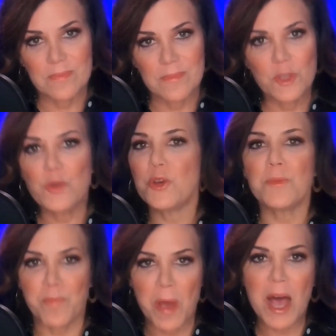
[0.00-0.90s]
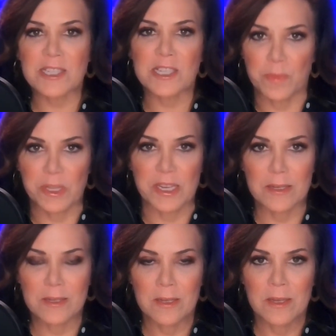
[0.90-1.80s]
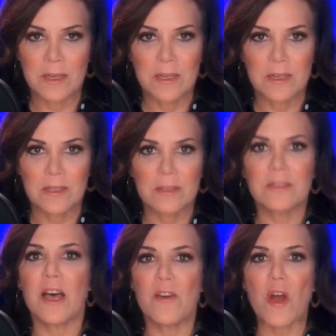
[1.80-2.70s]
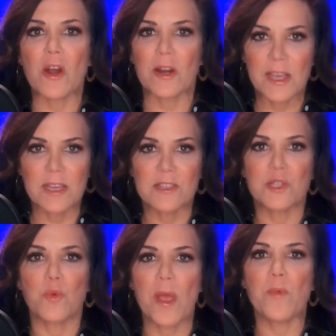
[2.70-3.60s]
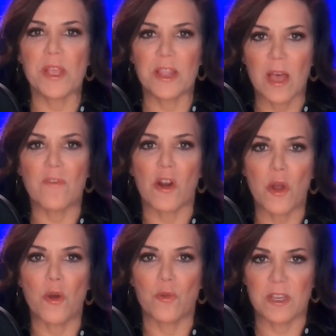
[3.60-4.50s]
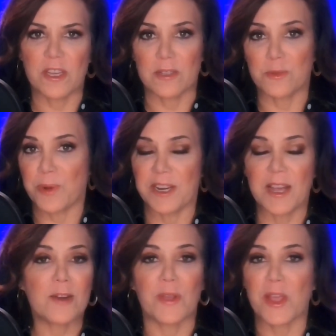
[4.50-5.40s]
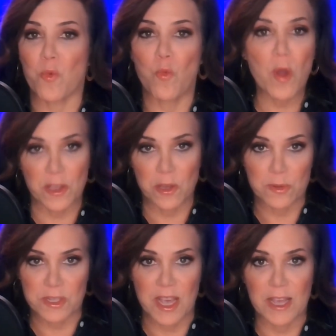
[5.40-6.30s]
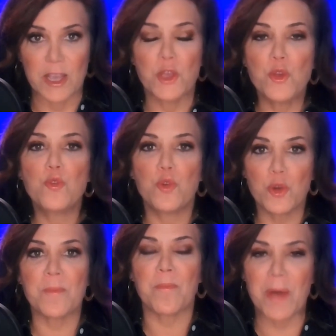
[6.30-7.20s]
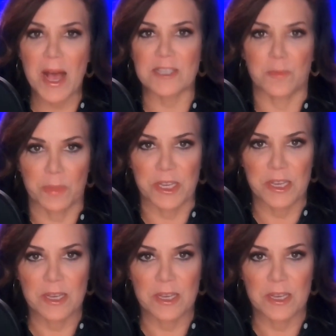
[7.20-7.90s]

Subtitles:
You couldn't possibly love our kids the way we love our own kids, Randi. I don't care what you say. You couldn't possibly.